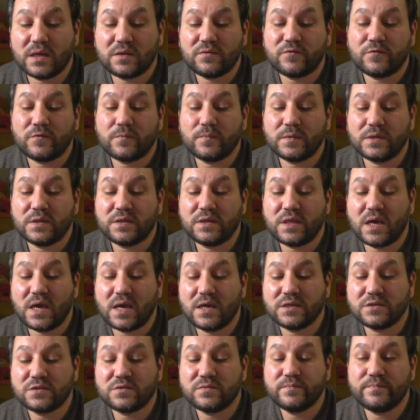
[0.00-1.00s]
from the
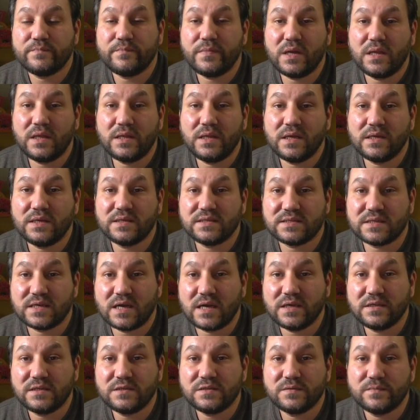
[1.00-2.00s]
tires on building
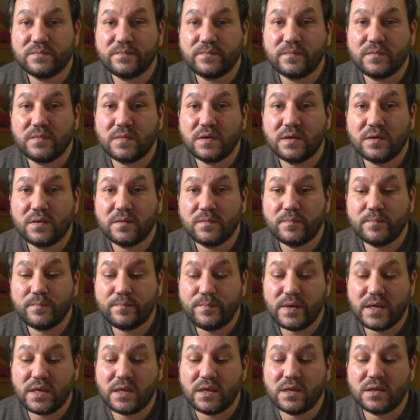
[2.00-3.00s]
sites.
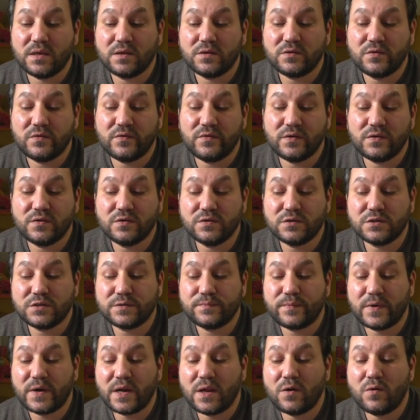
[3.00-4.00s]
B. To reduce
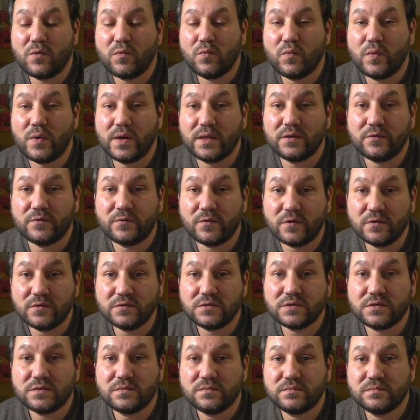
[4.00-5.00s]
spray on wet
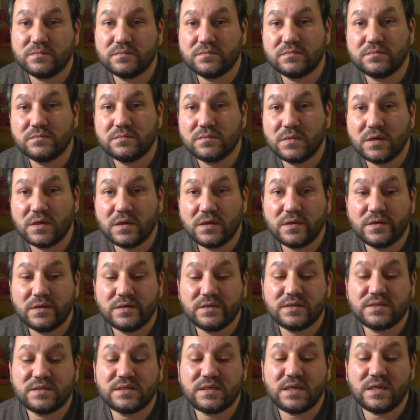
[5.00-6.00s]
roads.
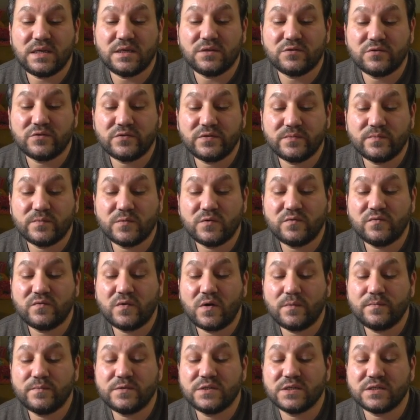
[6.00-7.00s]
C. To remove
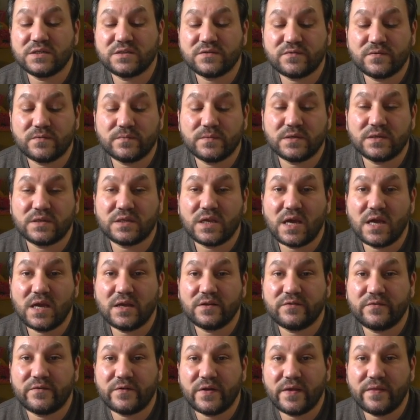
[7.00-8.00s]
objects from the tire
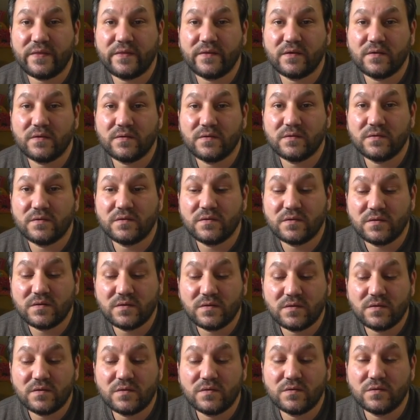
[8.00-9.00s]
tread.
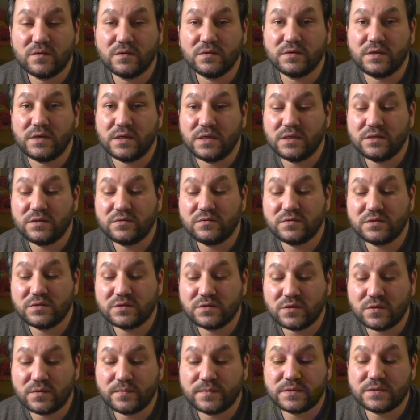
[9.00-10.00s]
Or D. To
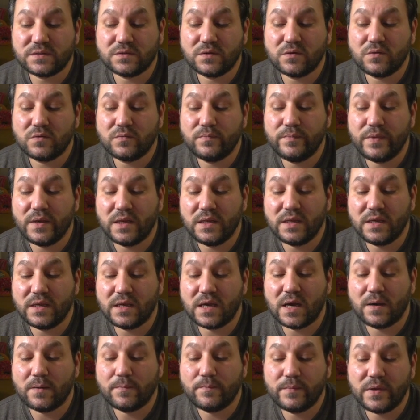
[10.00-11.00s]
stop snow building
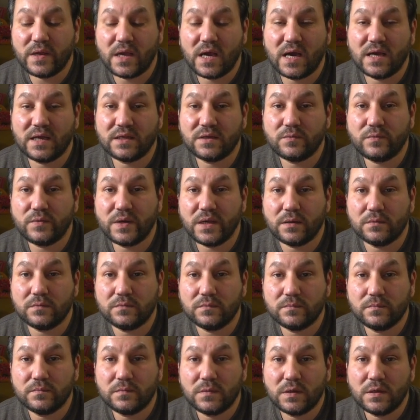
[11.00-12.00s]
up behind the wheel.
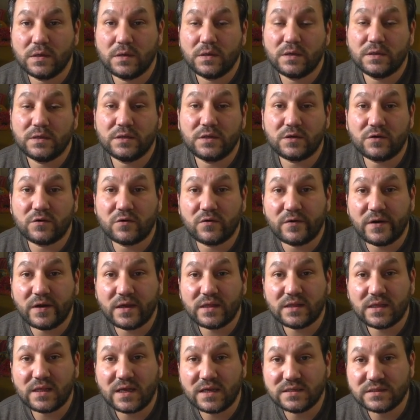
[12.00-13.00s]
The
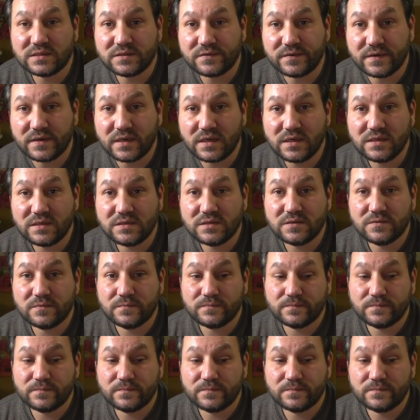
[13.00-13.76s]
correct answer is